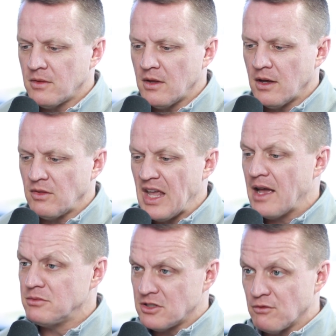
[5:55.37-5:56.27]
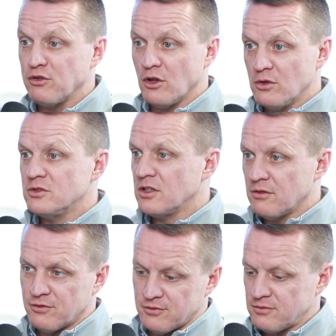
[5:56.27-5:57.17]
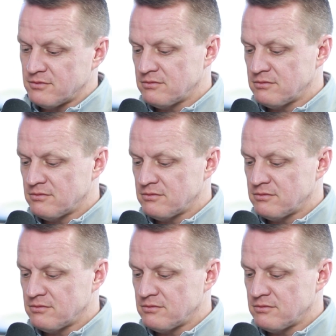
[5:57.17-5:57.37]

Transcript: the ebbs and flows of